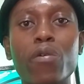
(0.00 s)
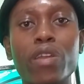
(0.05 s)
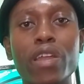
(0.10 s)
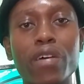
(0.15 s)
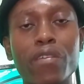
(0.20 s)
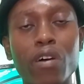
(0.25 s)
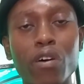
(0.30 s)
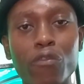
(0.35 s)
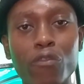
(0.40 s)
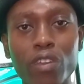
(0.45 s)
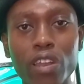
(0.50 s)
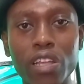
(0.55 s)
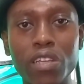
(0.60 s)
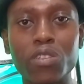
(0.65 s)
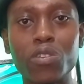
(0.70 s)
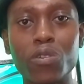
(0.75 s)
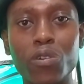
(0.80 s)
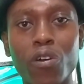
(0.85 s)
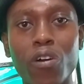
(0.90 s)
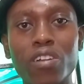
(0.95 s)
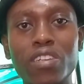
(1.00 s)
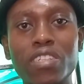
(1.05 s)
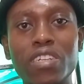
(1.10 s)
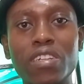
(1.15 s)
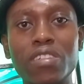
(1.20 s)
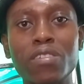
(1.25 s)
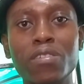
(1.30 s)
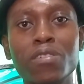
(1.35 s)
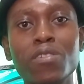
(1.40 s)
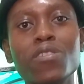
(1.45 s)
whenever I release new
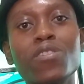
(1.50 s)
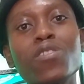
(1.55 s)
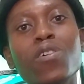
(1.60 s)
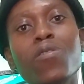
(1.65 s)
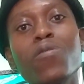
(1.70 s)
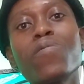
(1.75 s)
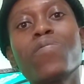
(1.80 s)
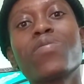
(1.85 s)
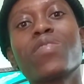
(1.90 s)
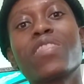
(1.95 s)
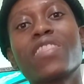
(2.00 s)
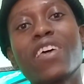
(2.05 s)
content. So